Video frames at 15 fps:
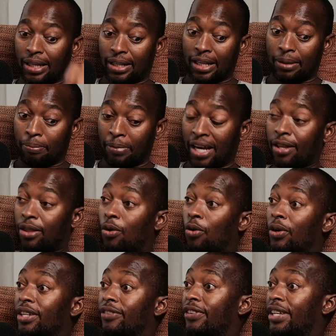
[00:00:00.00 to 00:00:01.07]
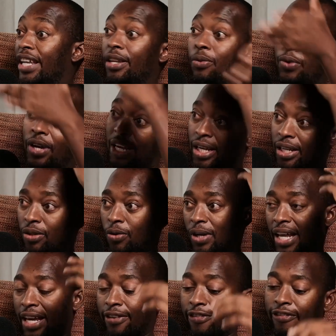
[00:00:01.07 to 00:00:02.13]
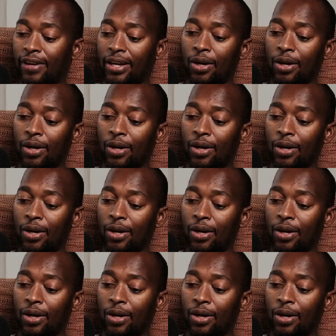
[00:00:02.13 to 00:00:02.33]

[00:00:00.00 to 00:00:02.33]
at birth or even anywhere in your life,